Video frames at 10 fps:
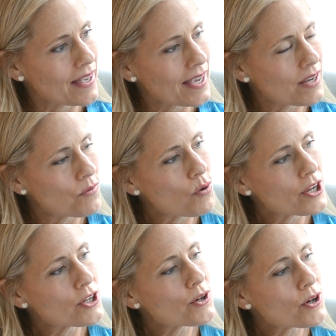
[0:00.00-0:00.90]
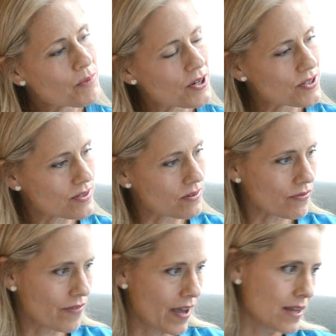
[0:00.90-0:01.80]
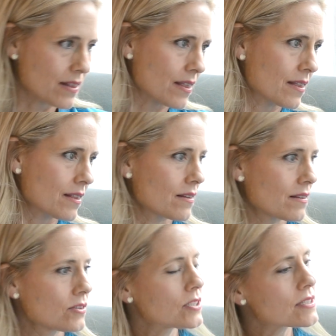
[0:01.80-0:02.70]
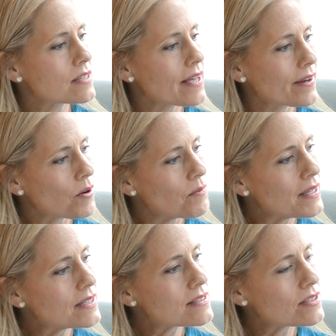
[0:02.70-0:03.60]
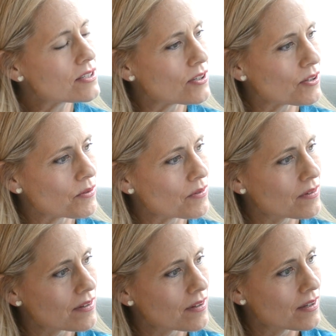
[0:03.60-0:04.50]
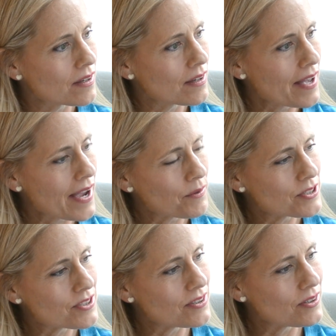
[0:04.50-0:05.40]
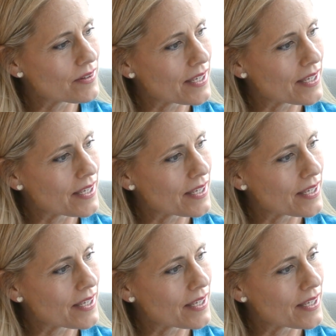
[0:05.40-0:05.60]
and what your personal faith looks like or means to you, how would you do